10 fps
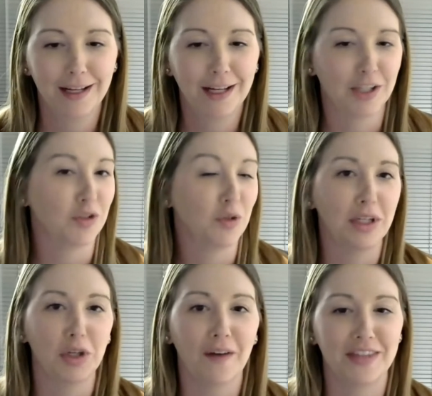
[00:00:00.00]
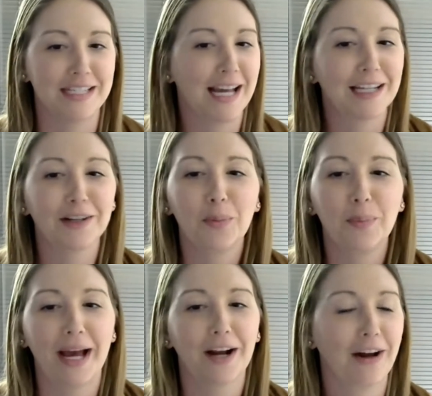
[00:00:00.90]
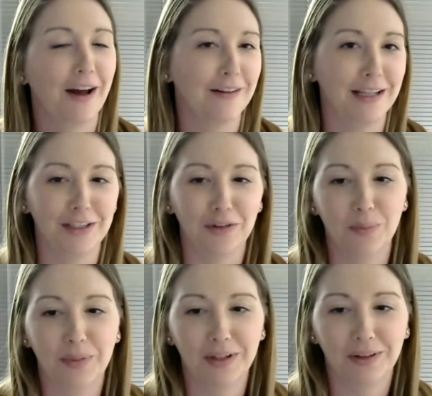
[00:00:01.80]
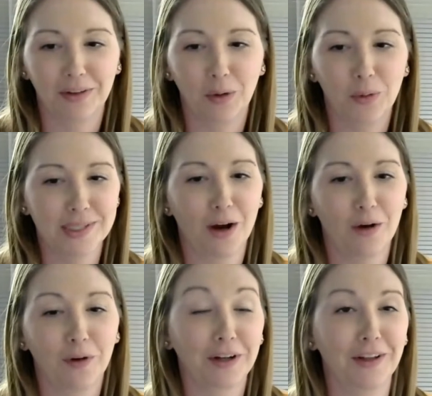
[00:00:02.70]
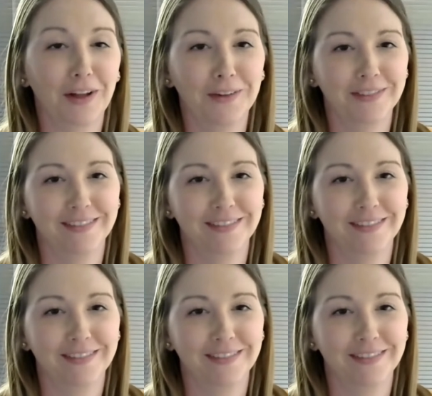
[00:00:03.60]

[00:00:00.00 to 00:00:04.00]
Assuming you have the technical background and you can build the whole software alone.